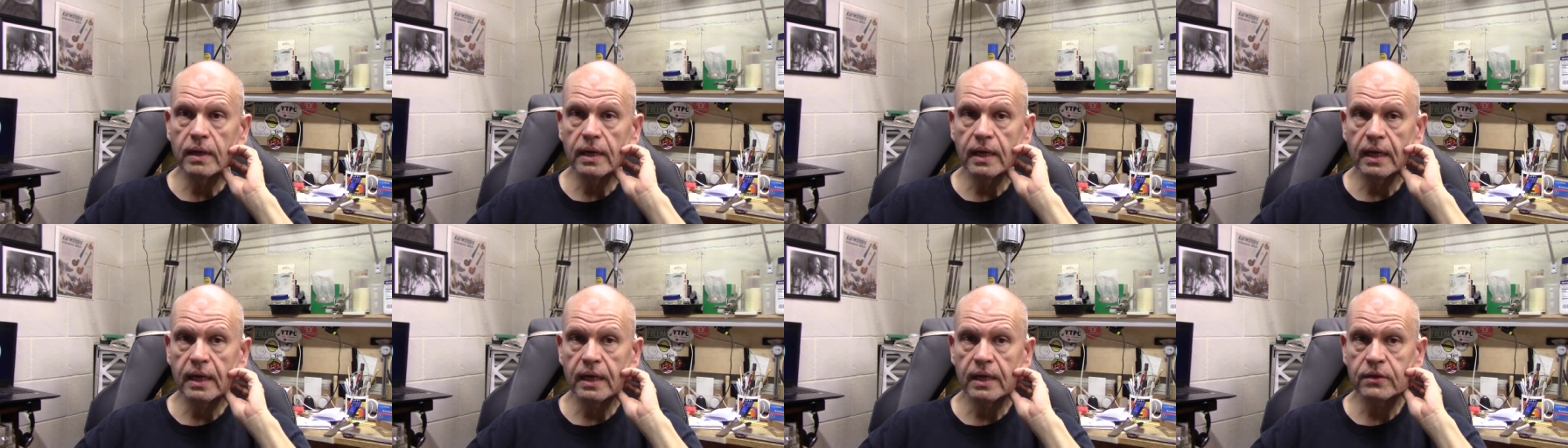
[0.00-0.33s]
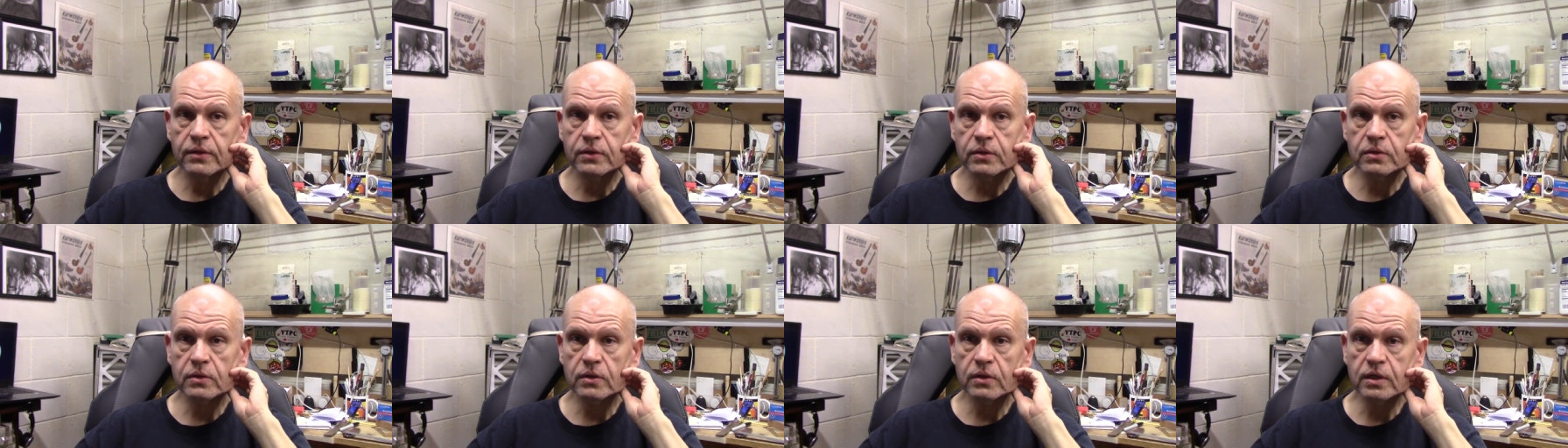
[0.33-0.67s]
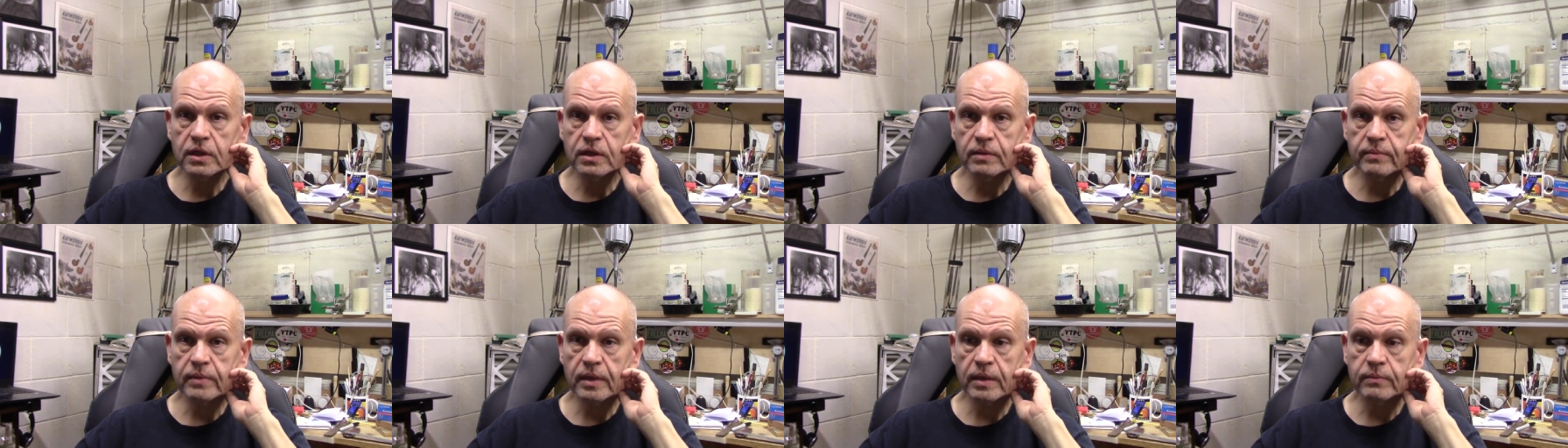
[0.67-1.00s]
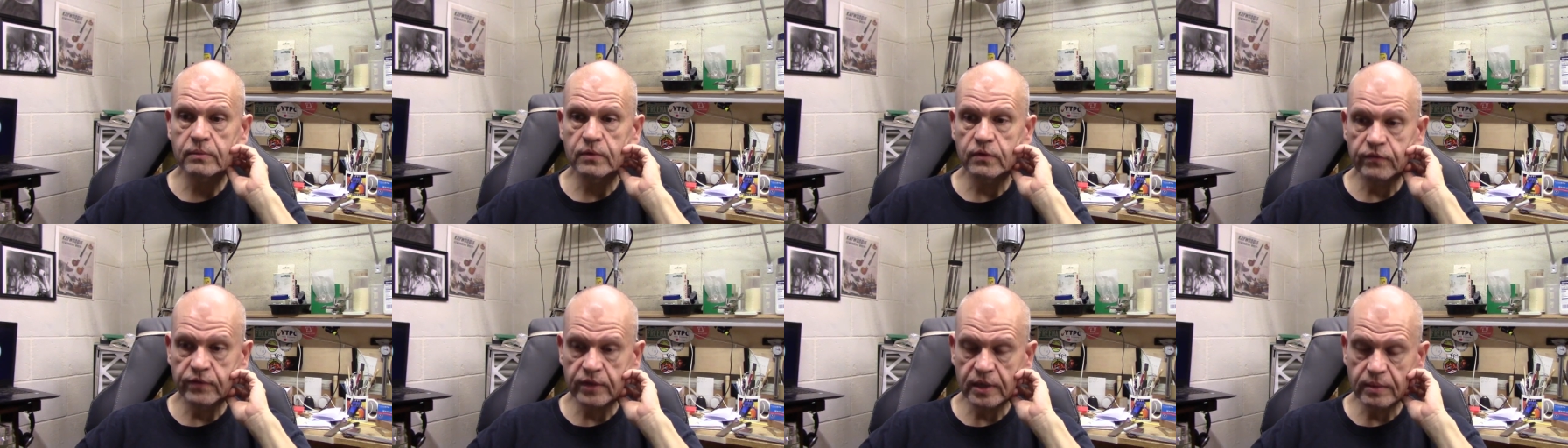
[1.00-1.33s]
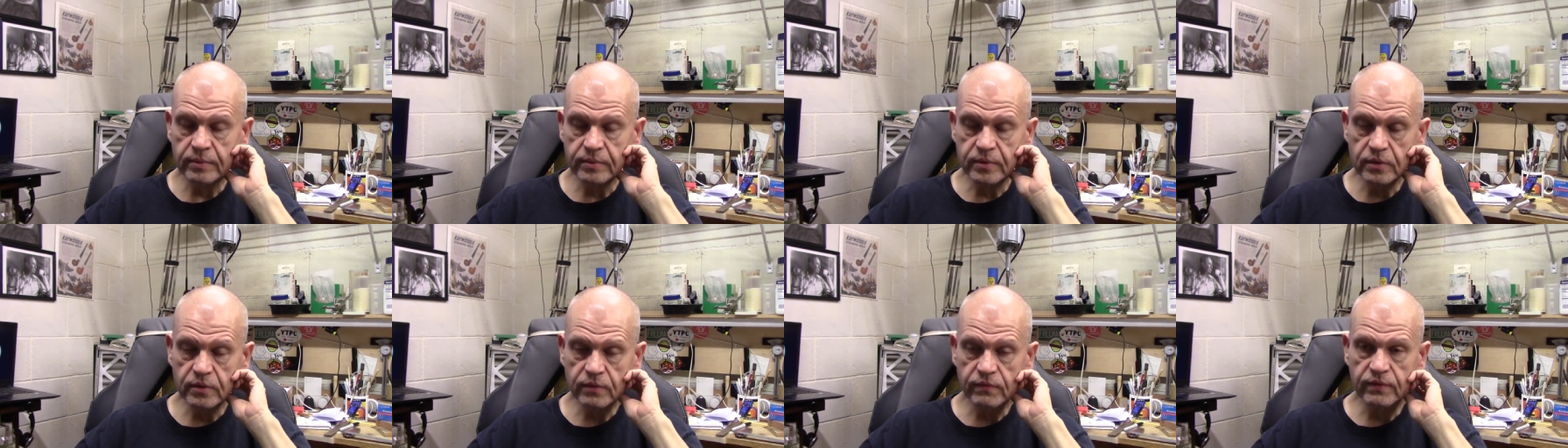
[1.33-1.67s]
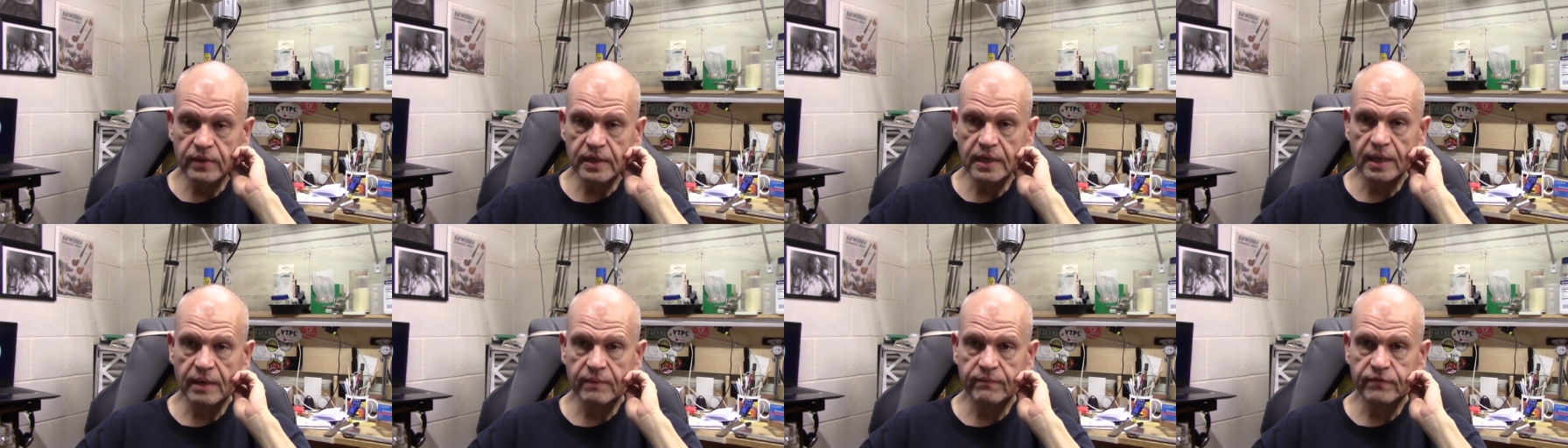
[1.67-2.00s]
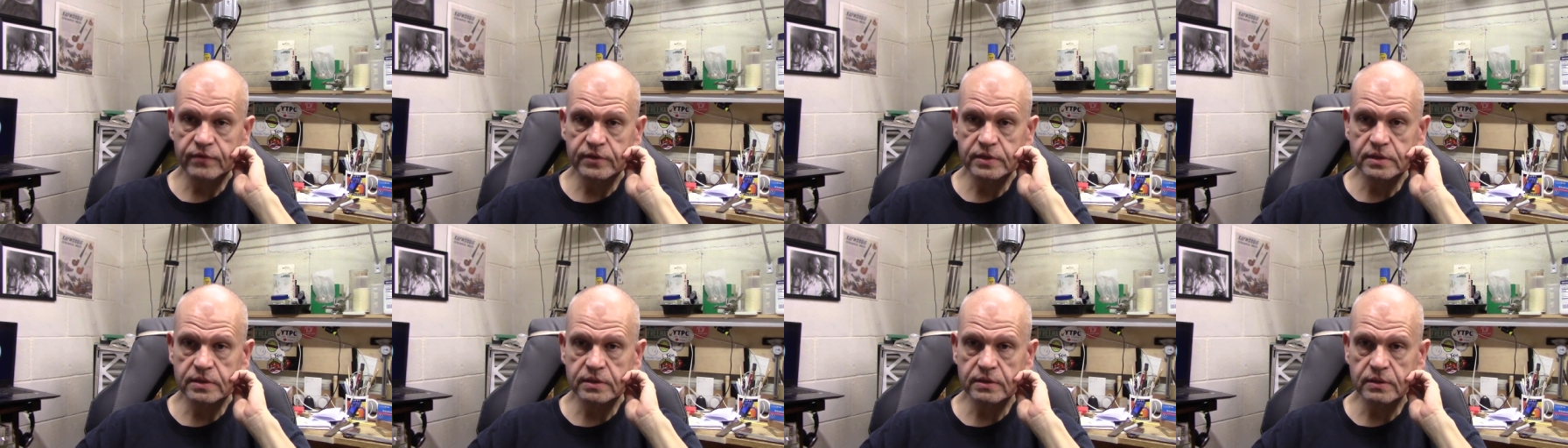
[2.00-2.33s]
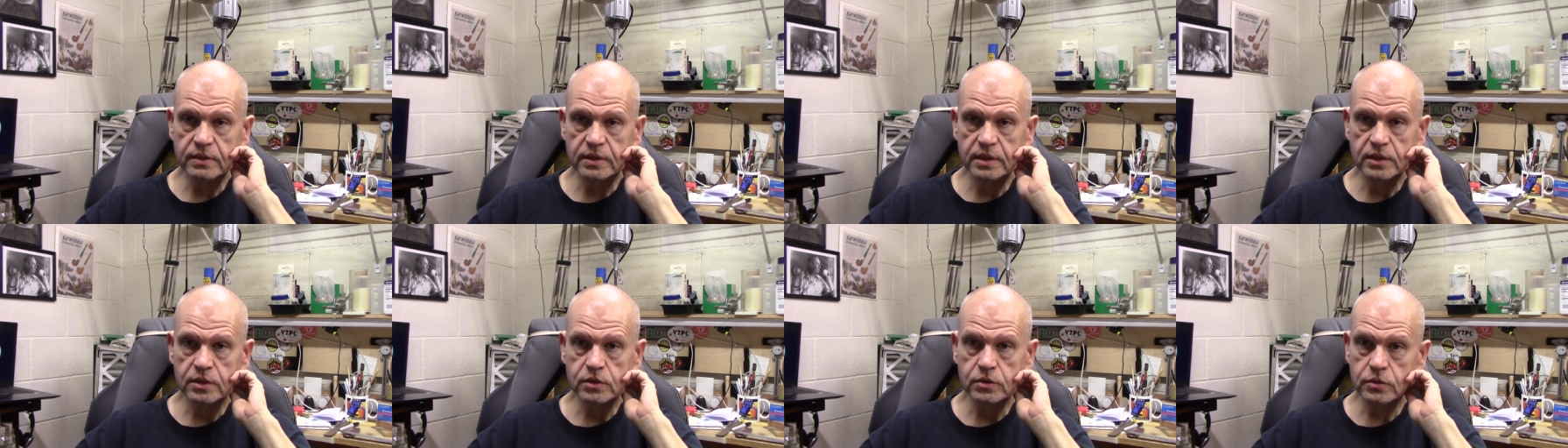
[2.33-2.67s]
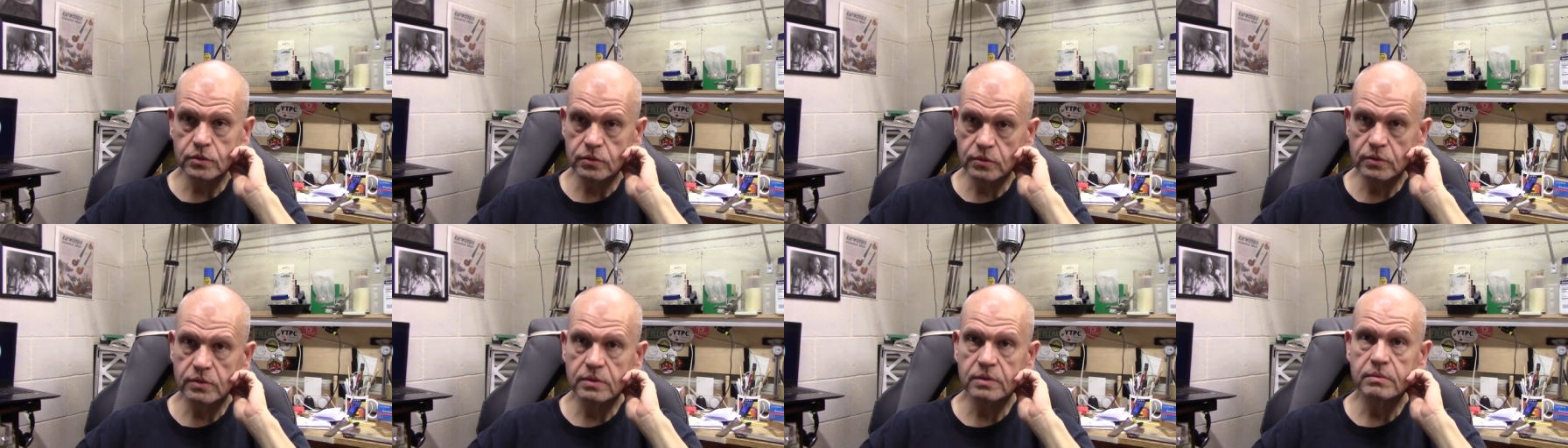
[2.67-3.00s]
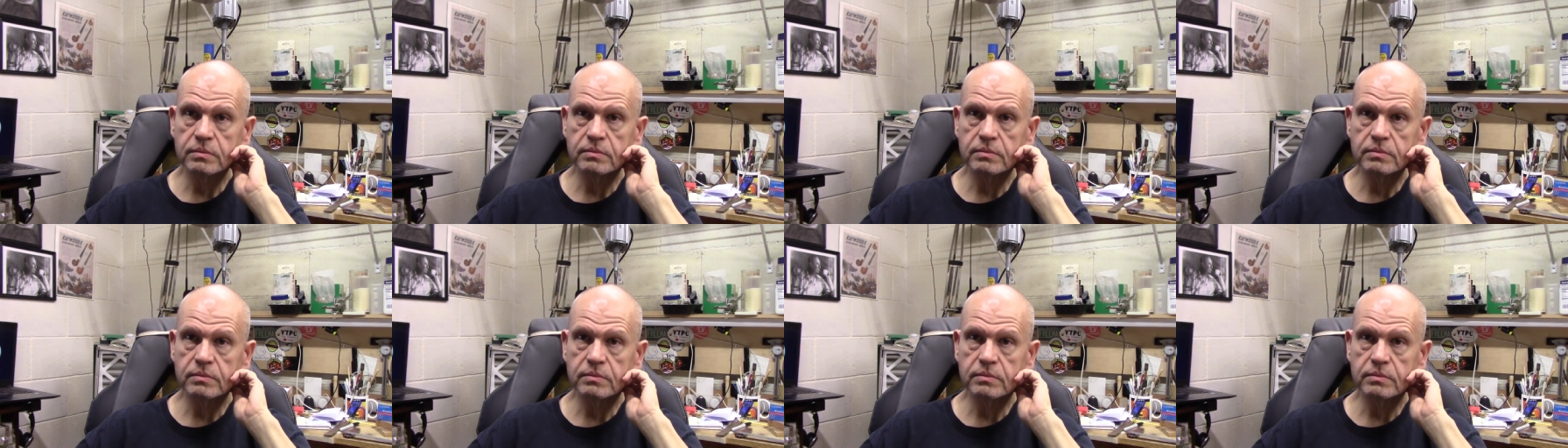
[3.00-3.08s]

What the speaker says: and they're talking about moving him to a rehab facility soon,